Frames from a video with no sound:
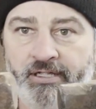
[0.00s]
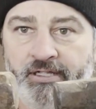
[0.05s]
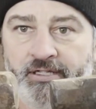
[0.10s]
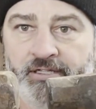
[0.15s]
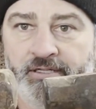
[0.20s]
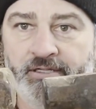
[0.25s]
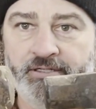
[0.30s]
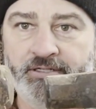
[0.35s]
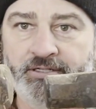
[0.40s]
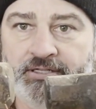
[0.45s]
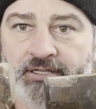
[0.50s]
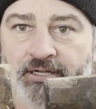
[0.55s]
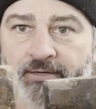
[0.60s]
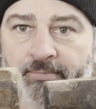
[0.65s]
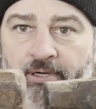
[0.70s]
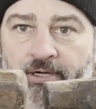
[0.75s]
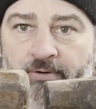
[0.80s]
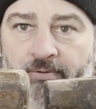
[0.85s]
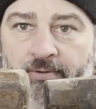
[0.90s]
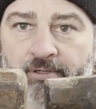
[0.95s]
you just get a
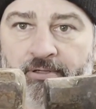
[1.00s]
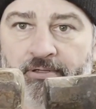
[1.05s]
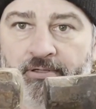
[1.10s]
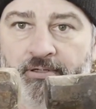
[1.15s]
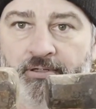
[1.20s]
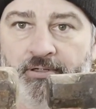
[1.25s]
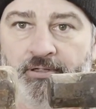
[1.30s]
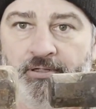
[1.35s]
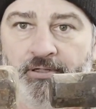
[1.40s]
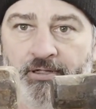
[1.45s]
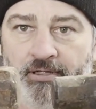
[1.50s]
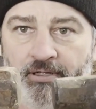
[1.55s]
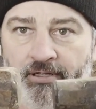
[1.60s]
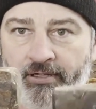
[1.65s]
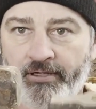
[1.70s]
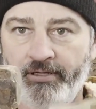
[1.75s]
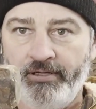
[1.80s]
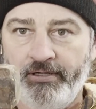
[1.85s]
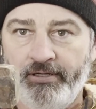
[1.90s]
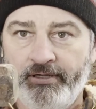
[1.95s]
bigger one.
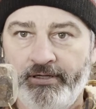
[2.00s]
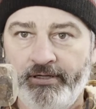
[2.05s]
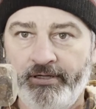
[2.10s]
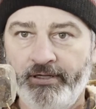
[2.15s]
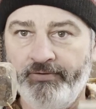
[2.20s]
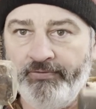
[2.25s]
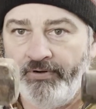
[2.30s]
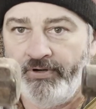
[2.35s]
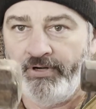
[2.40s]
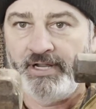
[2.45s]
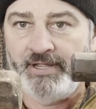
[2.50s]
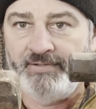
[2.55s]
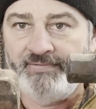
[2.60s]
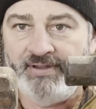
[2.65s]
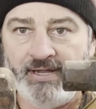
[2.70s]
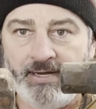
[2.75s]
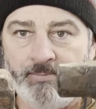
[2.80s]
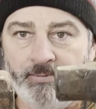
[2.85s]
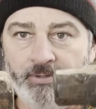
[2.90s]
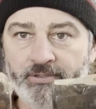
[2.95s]
If you're gonna have
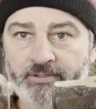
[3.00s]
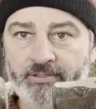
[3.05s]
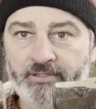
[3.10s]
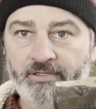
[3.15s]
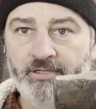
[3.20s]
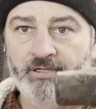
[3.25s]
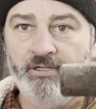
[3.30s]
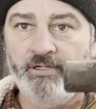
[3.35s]
hammers